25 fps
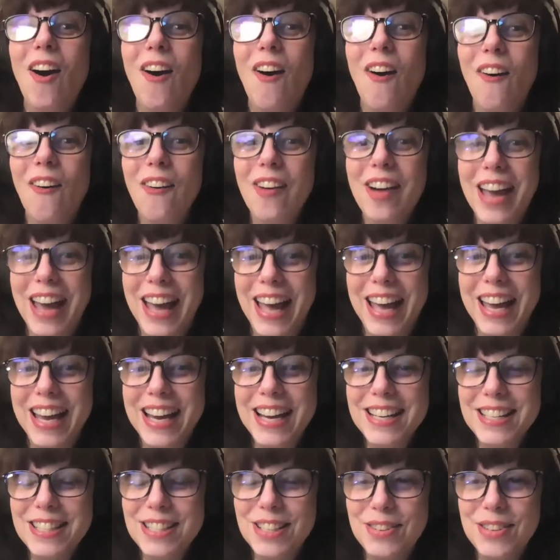
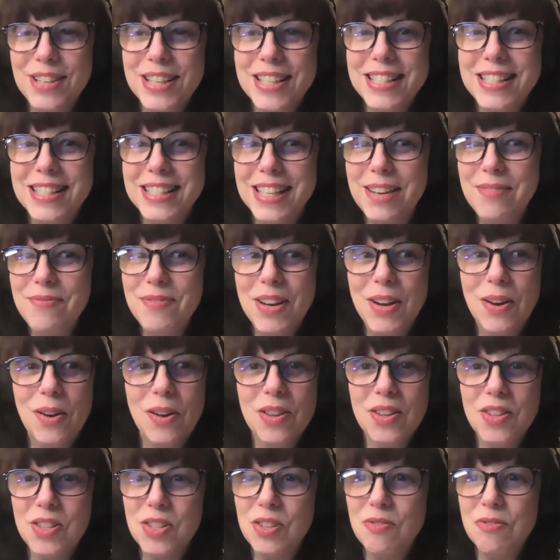Okay. So he sent me
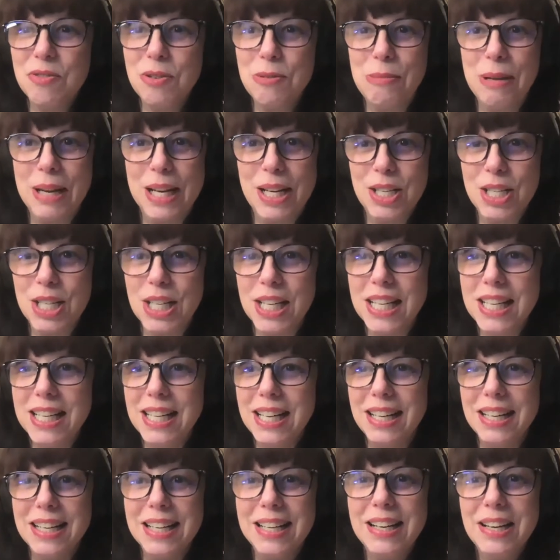all this information,
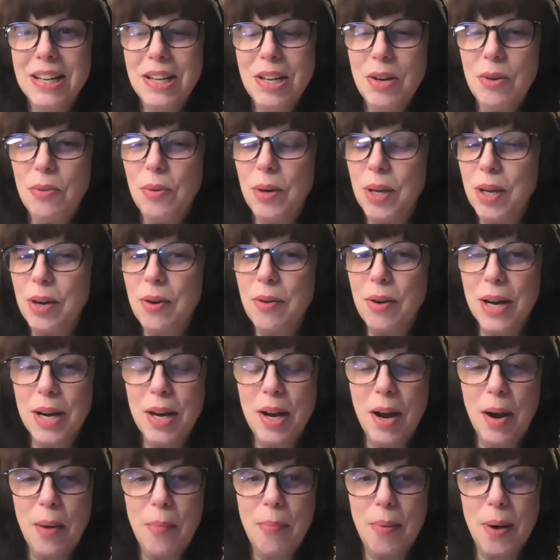and we agreed
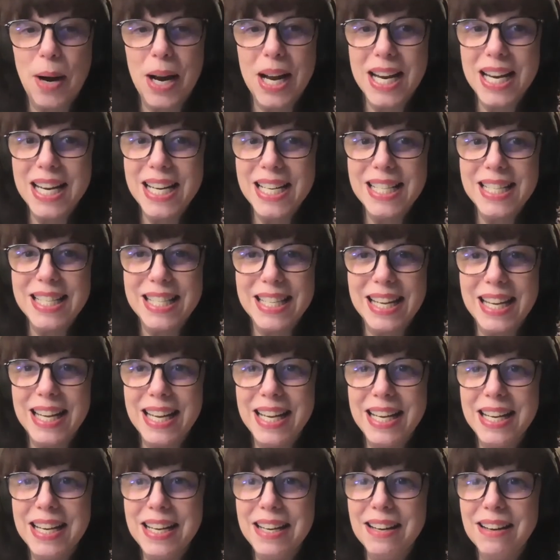on a price,
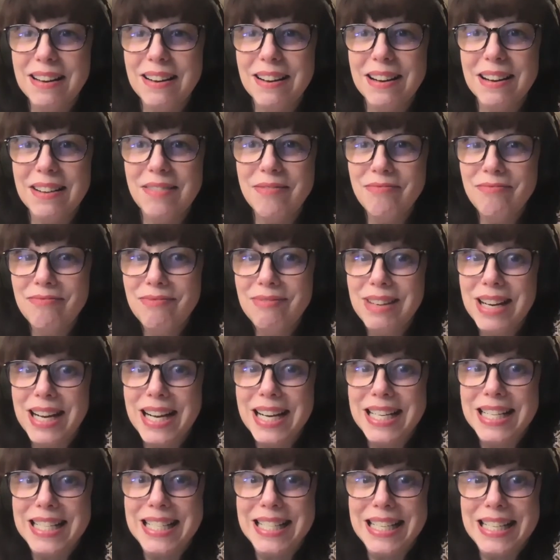and
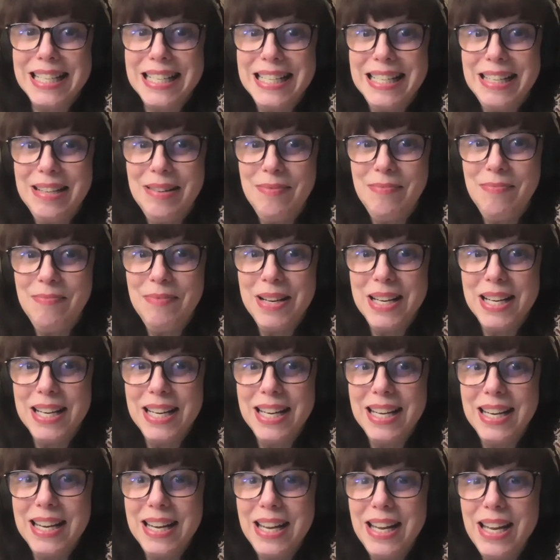I sent him
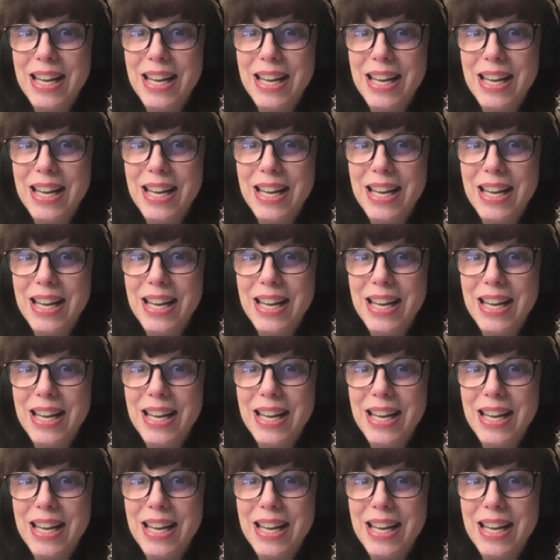my